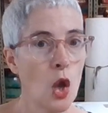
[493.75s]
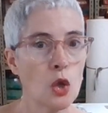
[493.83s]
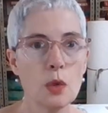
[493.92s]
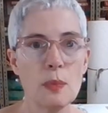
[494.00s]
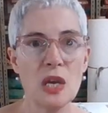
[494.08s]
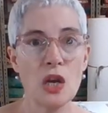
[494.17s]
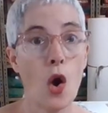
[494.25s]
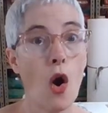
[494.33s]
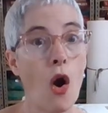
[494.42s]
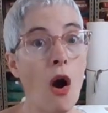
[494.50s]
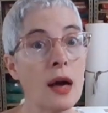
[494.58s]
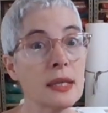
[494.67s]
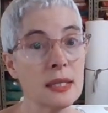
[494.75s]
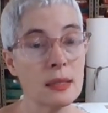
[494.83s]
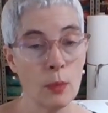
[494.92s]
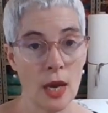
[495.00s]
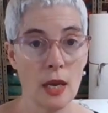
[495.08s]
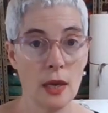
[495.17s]
So it'd be an
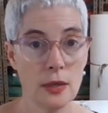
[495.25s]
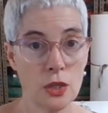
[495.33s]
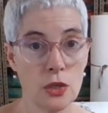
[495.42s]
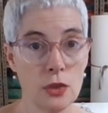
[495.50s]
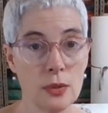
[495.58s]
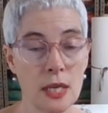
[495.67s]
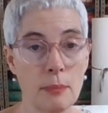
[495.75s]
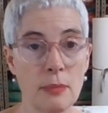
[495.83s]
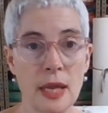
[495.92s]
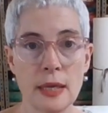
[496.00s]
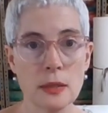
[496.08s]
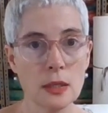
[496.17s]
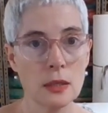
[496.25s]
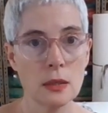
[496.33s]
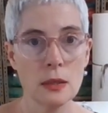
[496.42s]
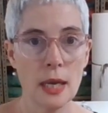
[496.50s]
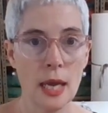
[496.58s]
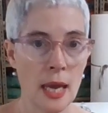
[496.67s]
awesome way to use up like little